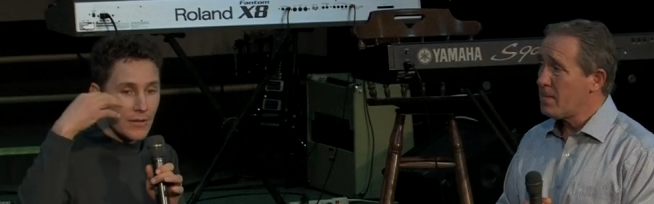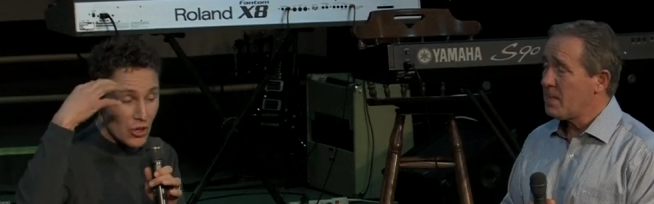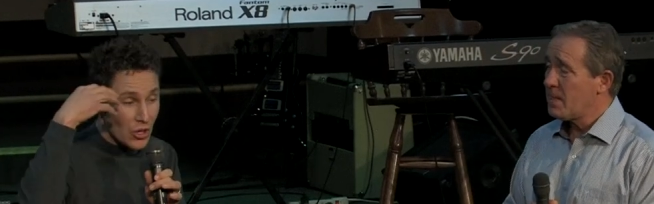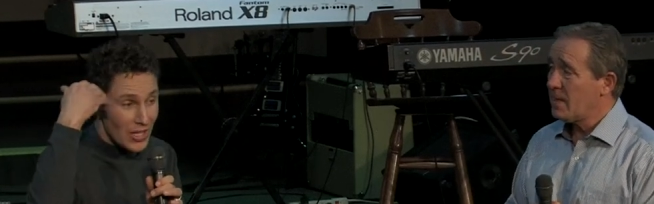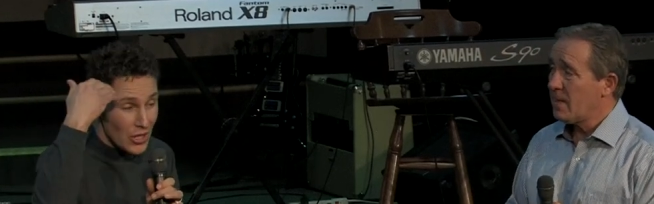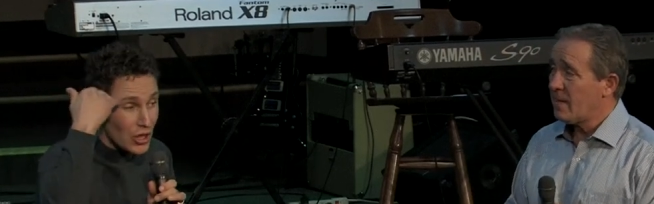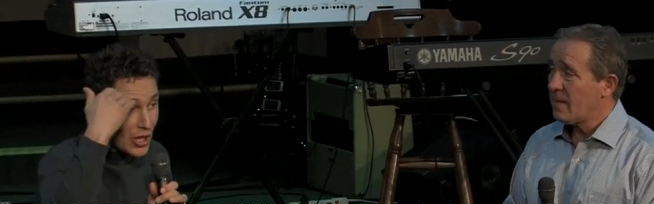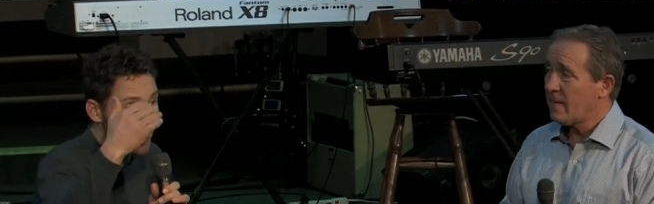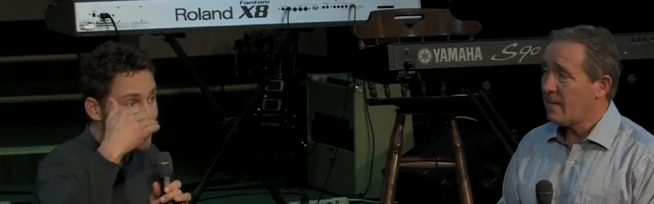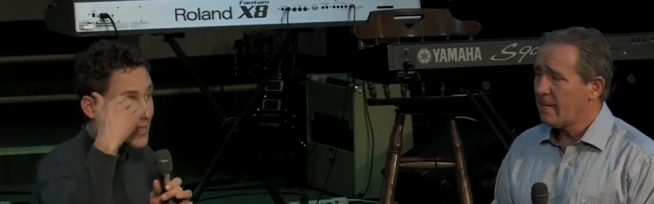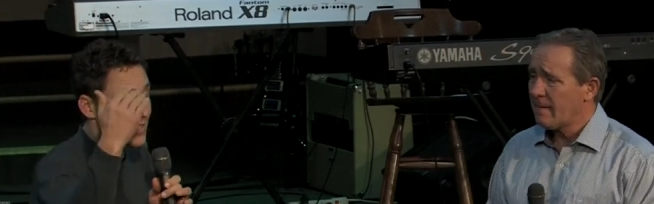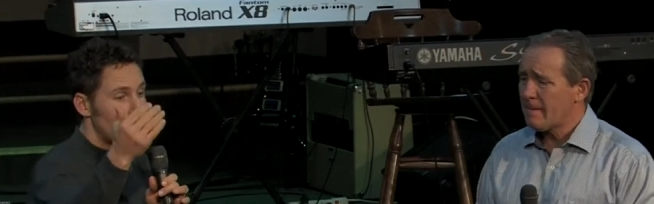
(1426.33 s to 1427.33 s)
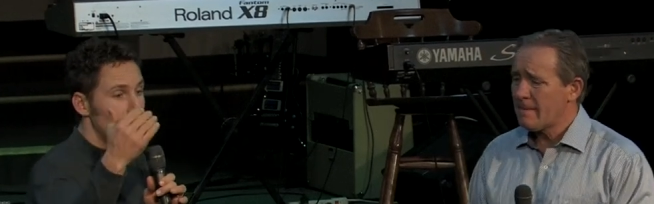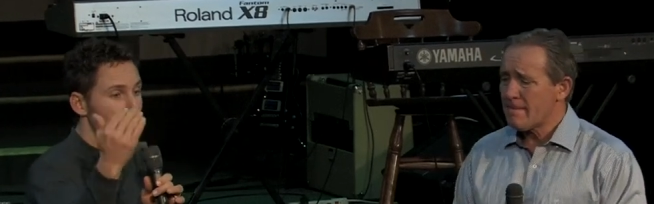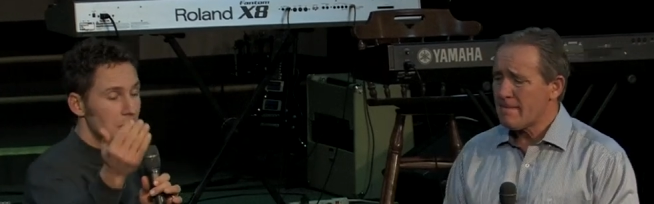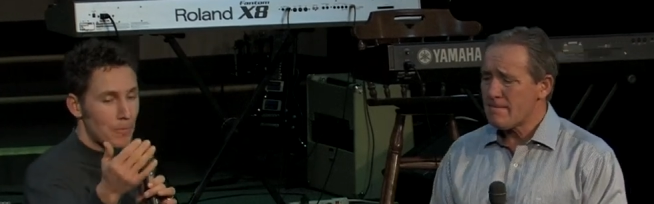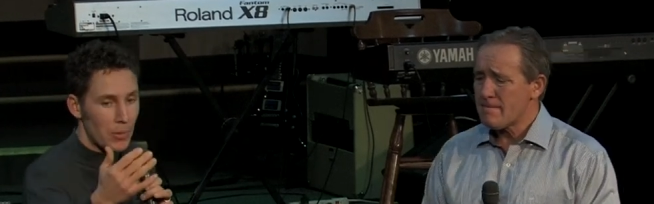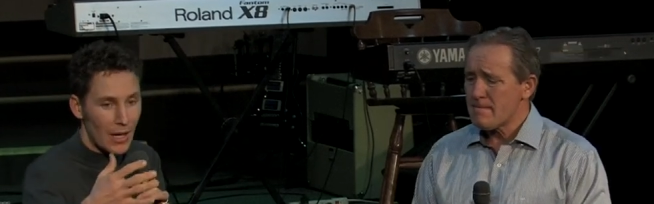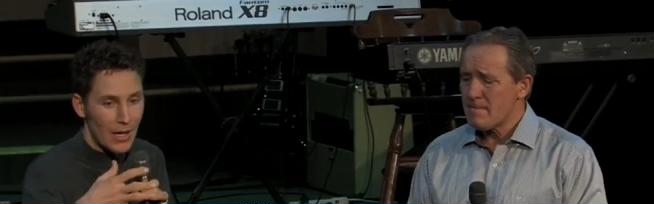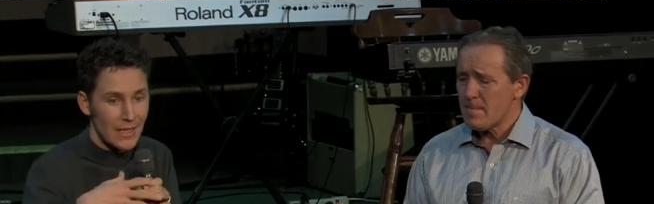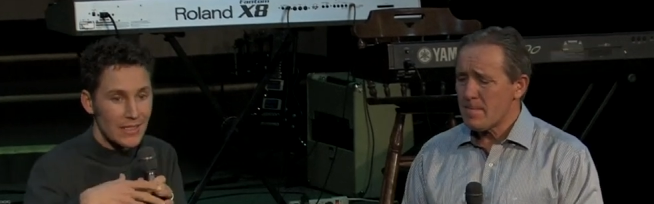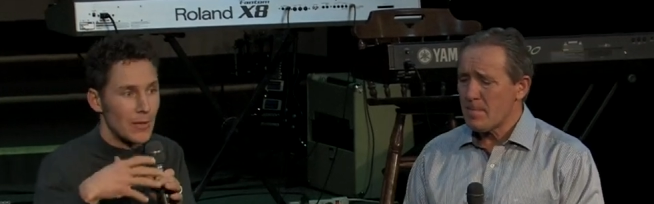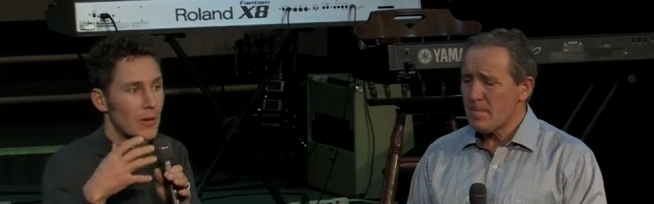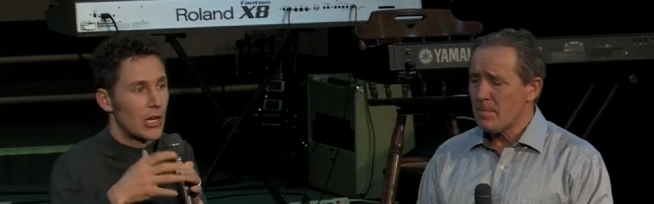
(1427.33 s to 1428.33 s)
Speaker 1: he thought that somebody was plotting
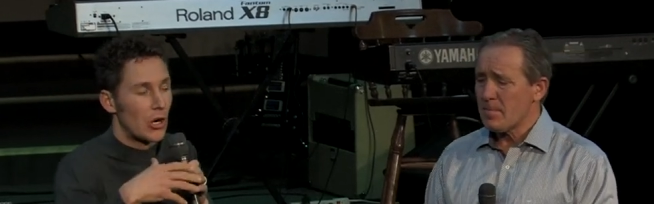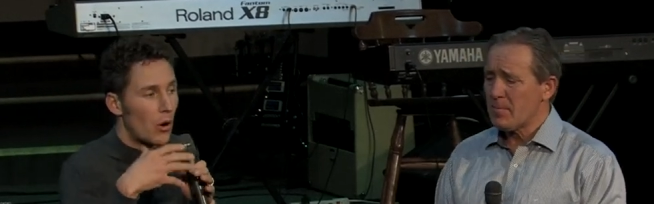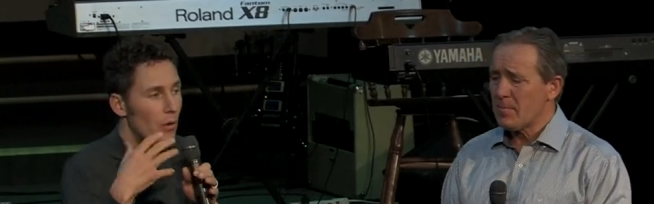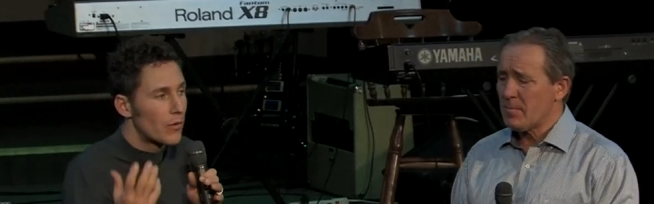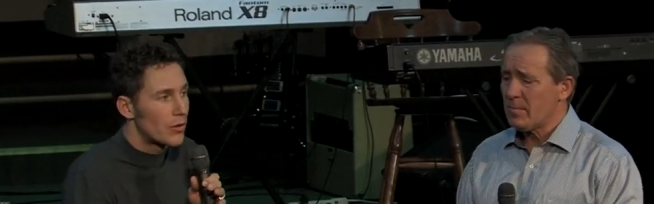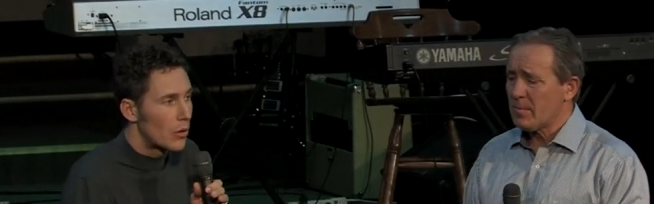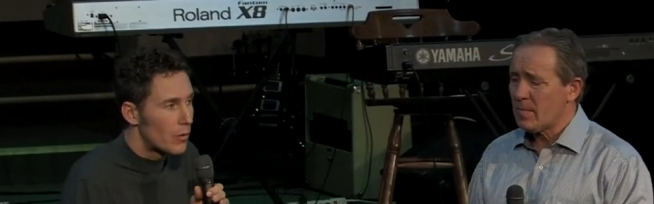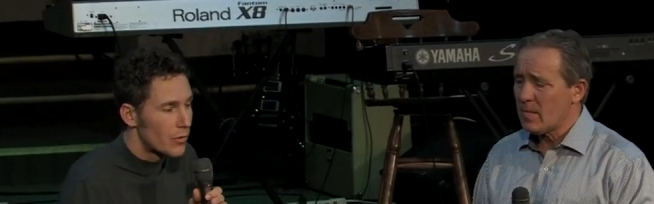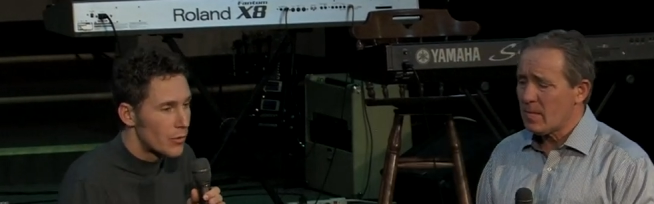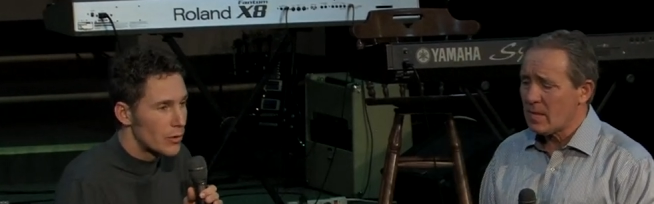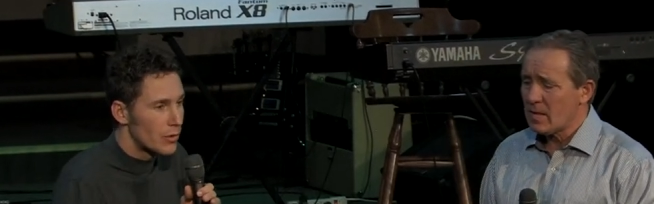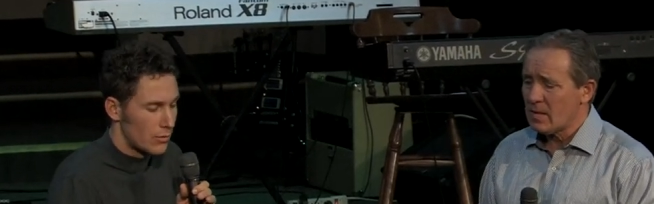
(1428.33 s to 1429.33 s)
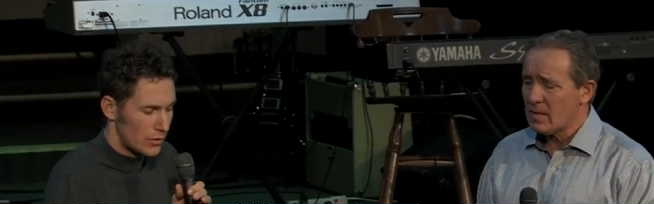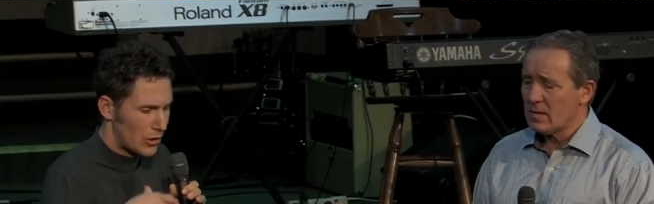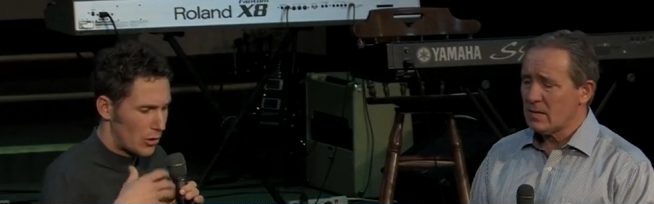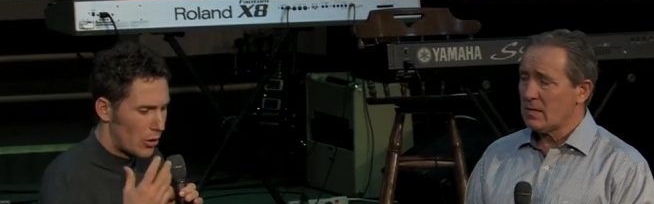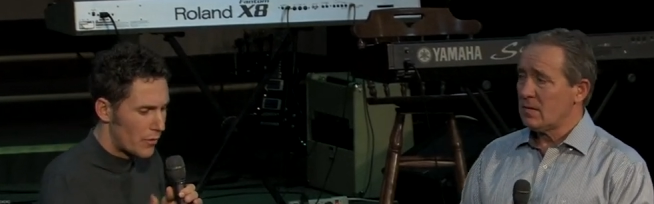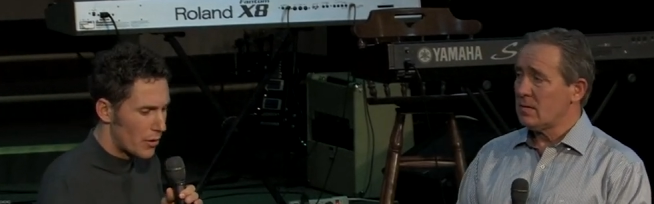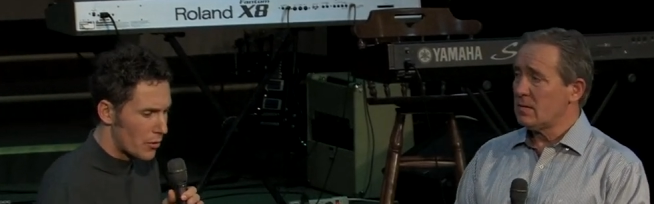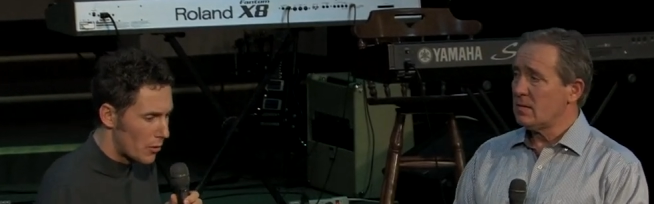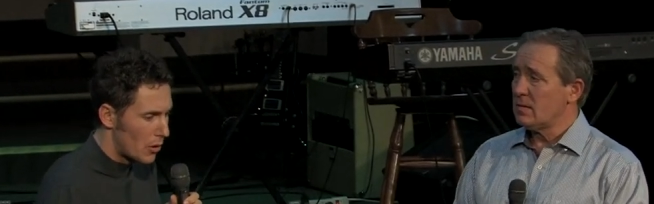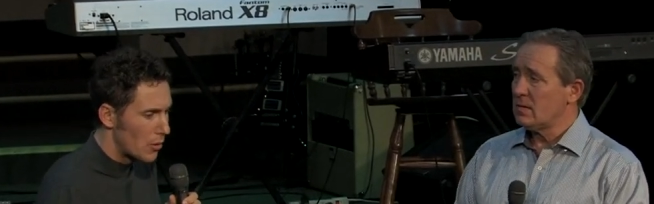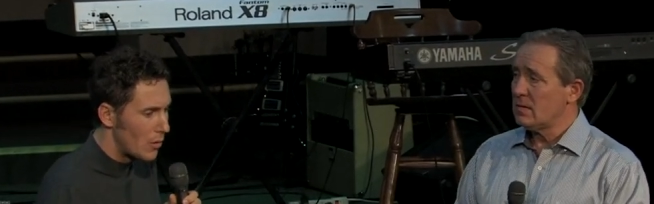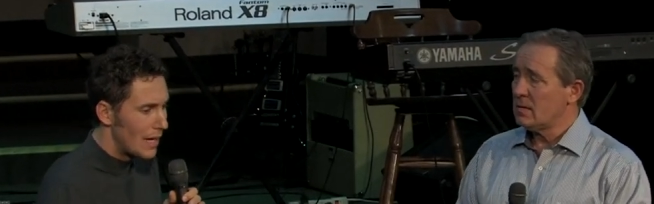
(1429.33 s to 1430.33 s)
some kind of over, over, you know,
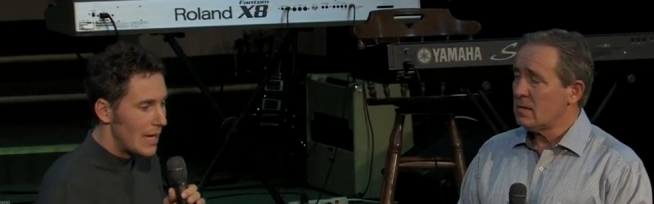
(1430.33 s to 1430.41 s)
overthrow.